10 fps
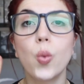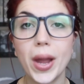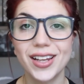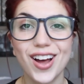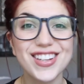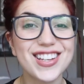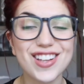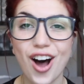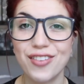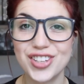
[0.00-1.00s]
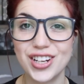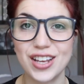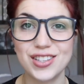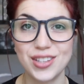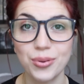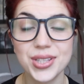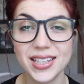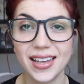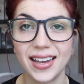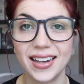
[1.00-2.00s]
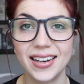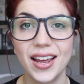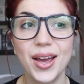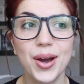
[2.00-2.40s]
weight loss is often associated